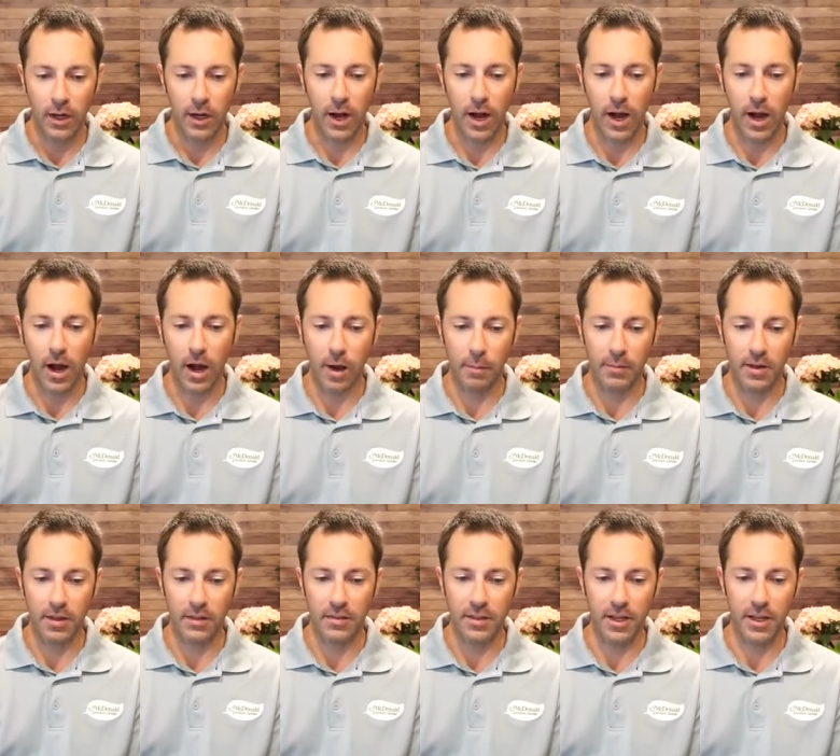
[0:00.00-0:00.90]
um,
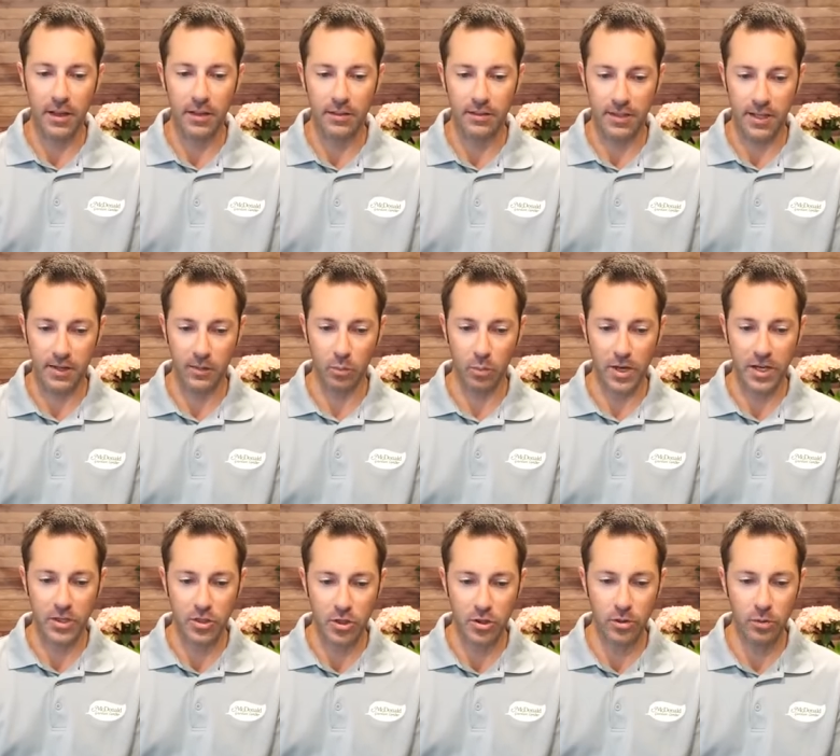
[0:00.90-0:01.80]
than, than
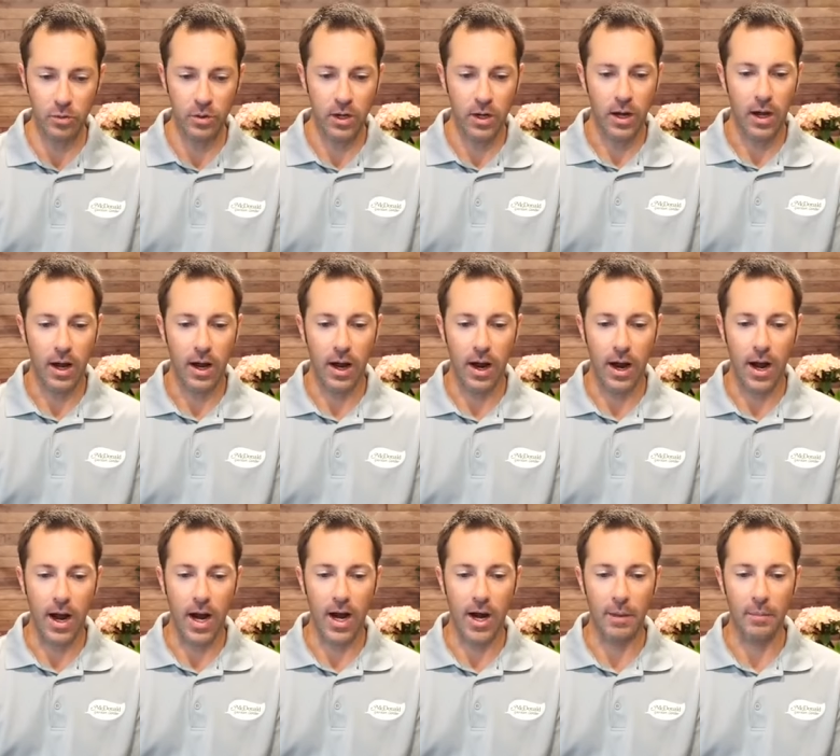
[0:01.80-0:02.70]
we do.
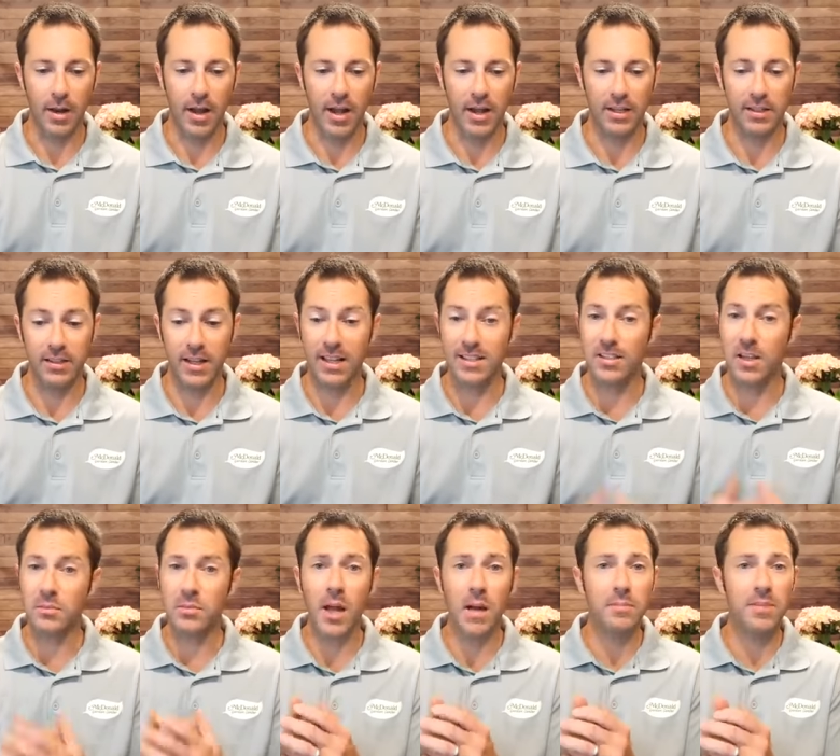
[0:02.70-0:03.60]
Um, and, and
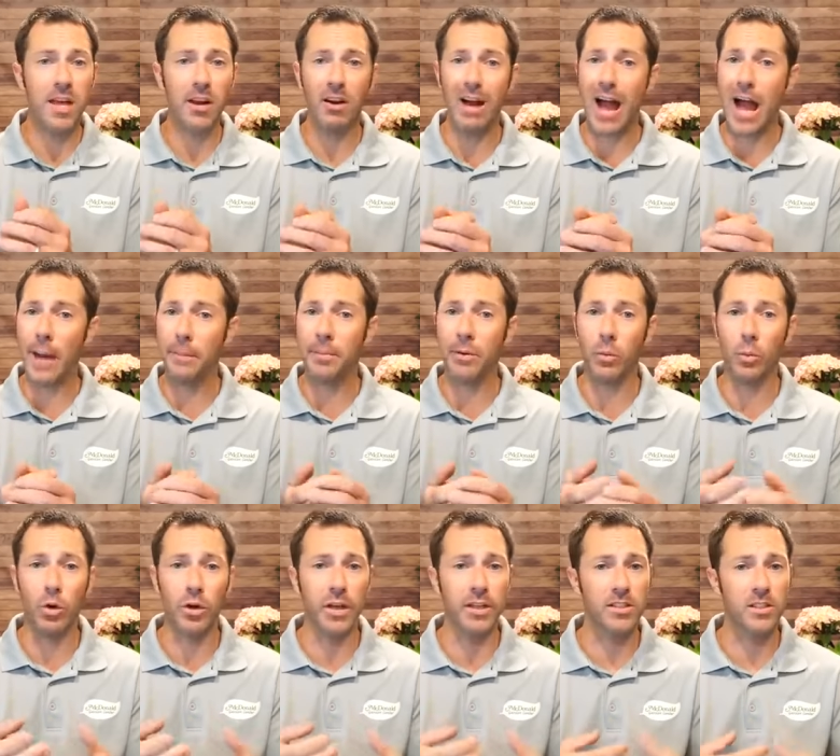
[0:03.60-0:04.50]
sometimes that'll
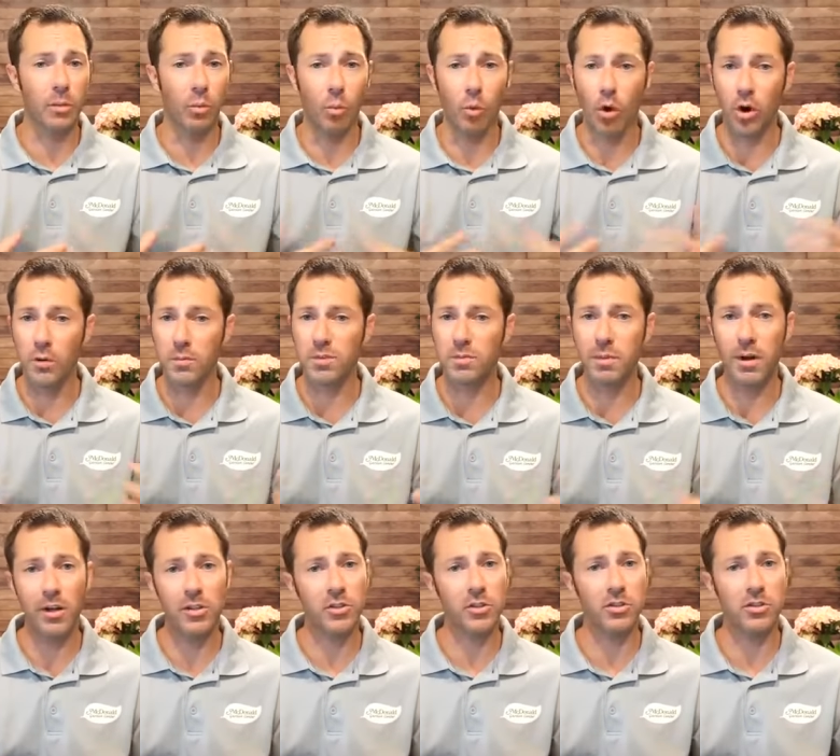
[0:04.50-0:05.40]
happen. We'll get some warm
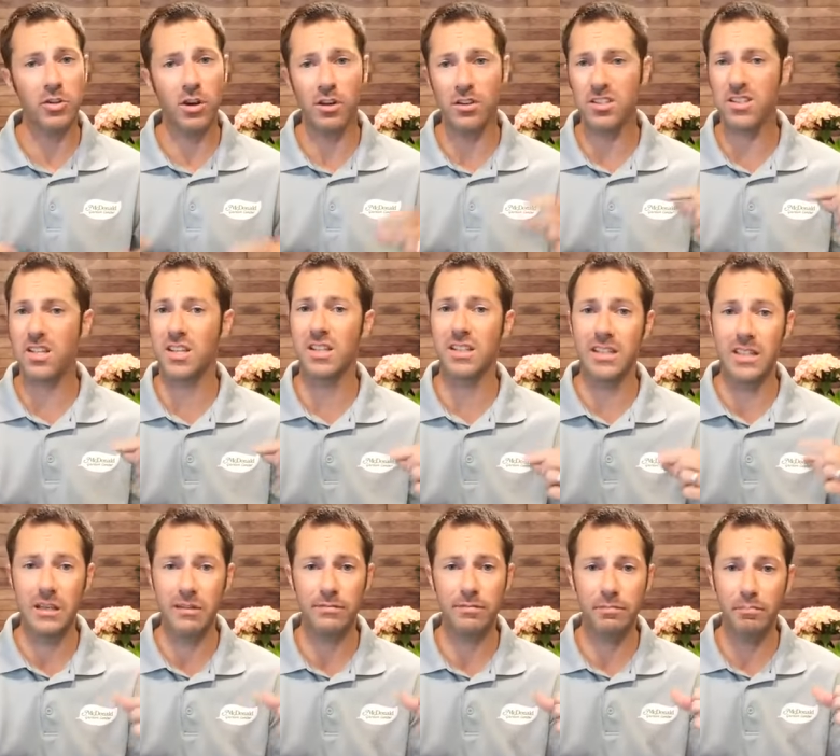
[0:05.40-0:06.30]
spells. You'll start to see the
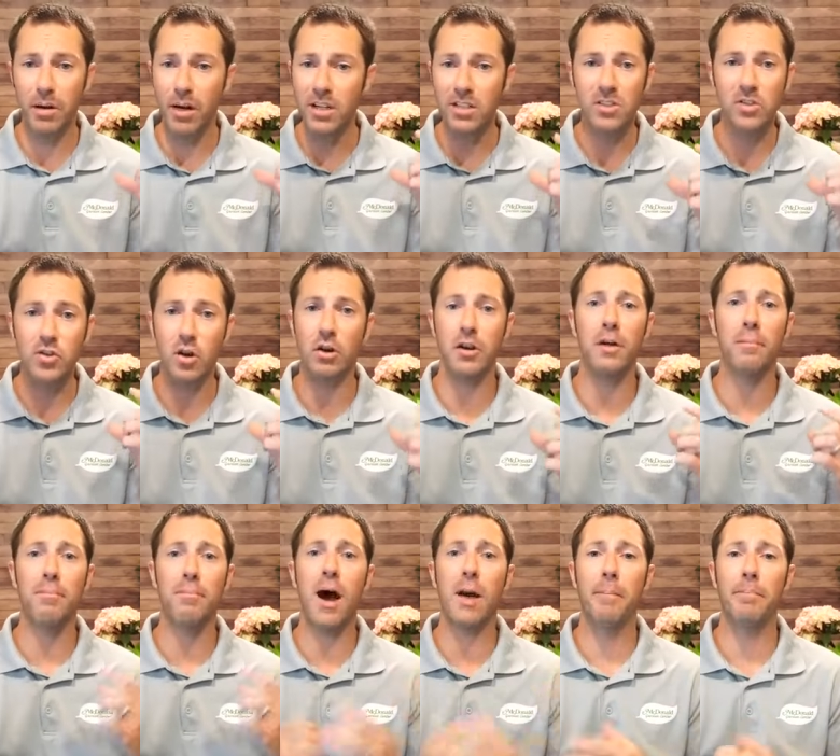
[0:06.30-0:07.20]
leaf buds
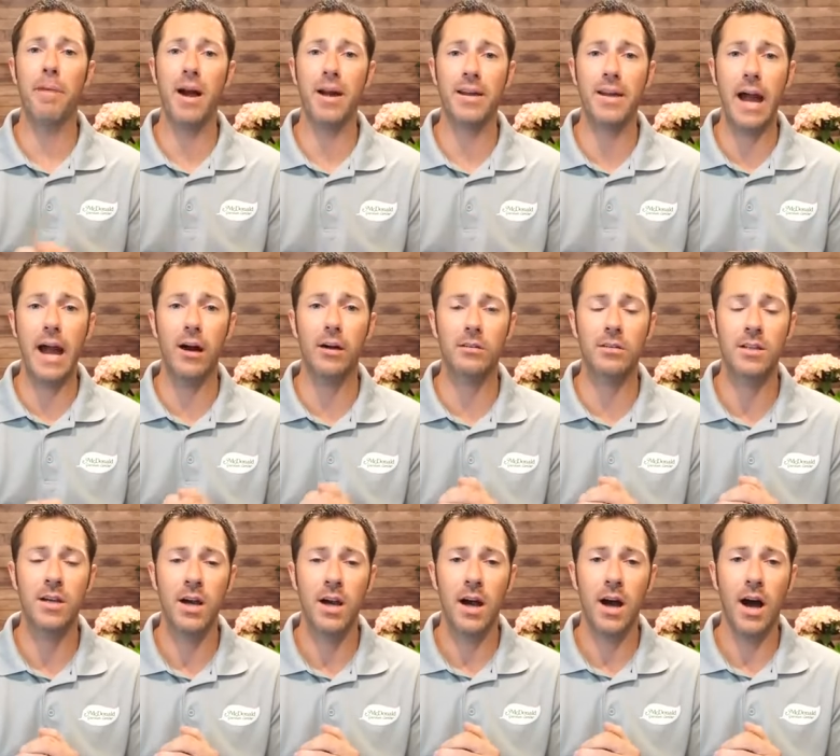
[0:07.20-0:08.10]
starting to pop back
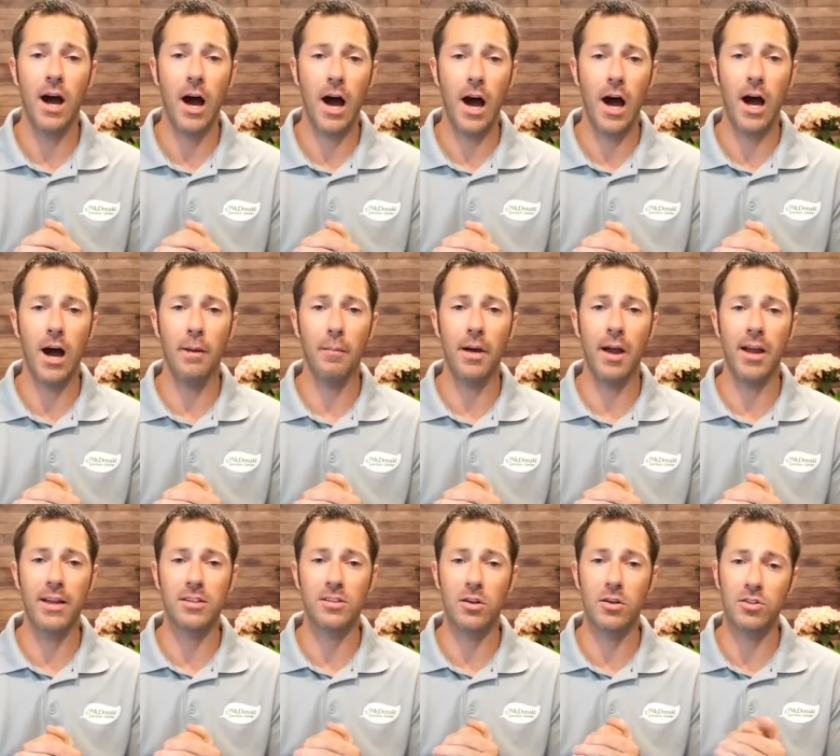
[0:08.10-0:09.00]
out. Um,
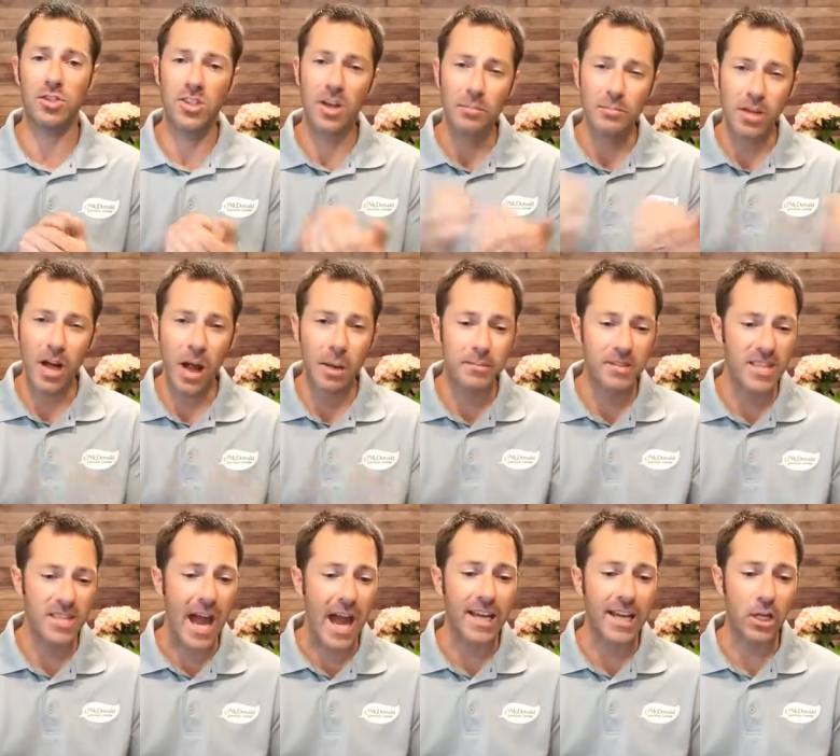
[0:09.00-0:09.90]
and so sometimes
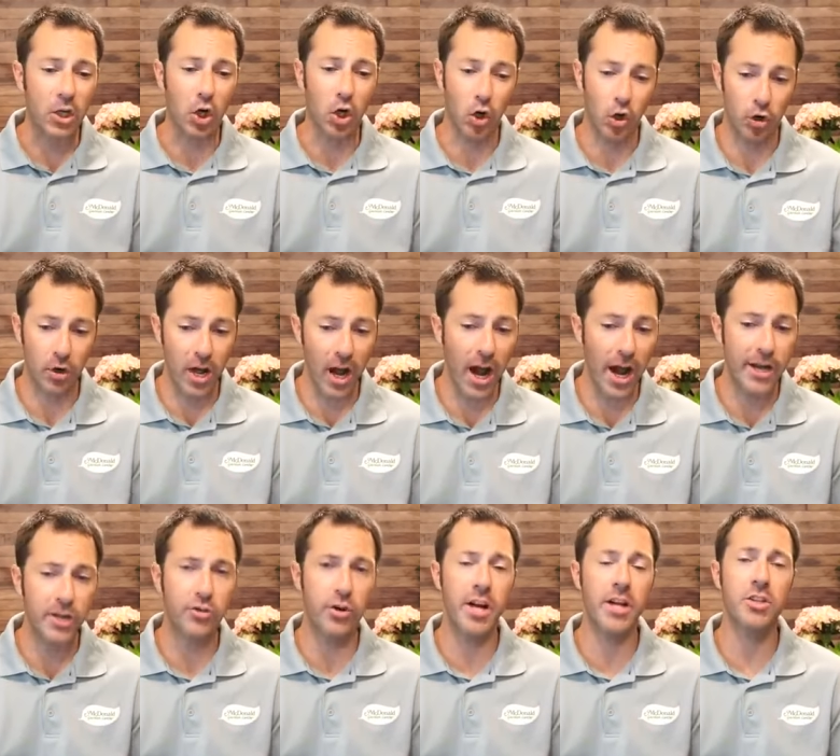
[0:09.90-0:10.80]
that can hurt a
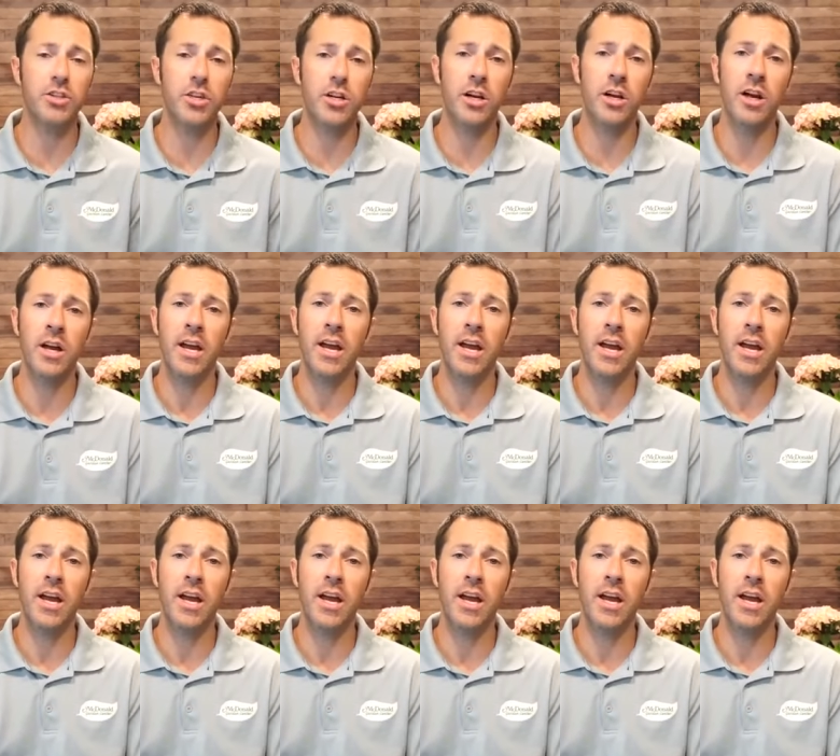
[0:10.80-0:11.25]
hydrangea